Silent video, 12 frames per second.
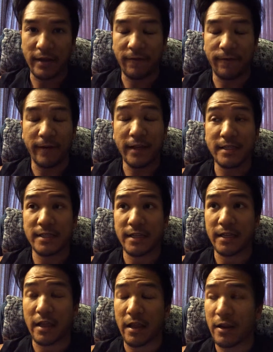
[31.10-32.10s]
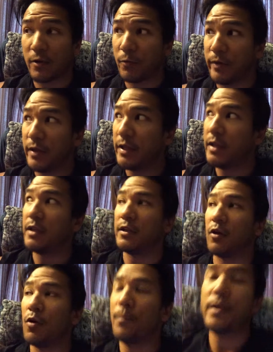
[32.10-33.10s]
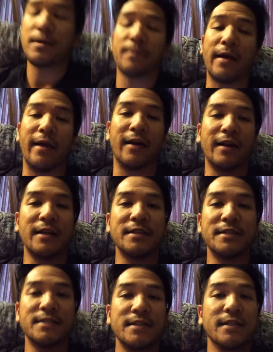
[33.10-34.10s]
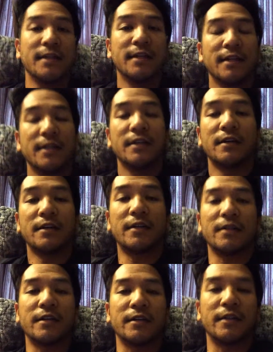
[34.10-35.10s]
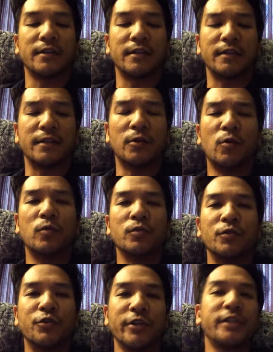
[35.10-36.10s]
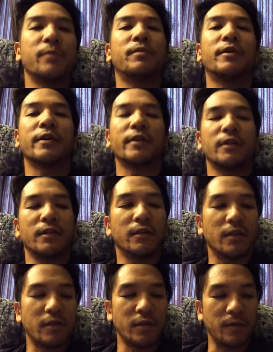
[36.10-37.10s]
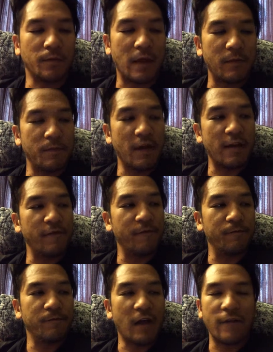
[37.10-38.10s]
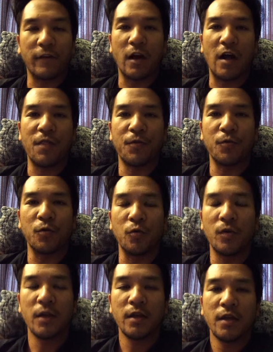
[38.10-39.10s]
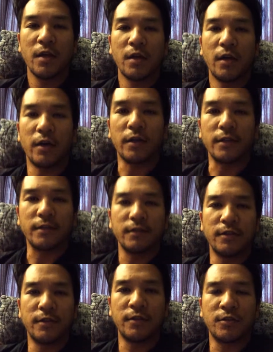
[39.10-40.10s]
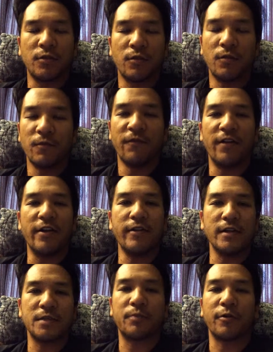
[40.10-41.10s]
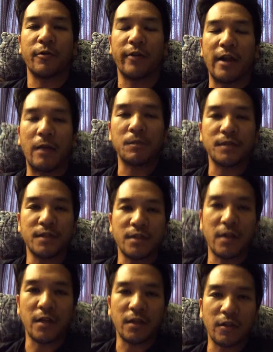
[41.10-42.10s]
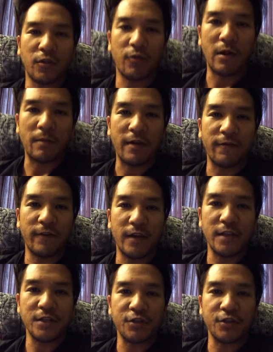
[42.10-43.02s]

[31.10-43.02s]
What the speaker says: Day Fix, it really opened my eyes on the whole nutrition part. I've gone through uh, various programs throughout my fitness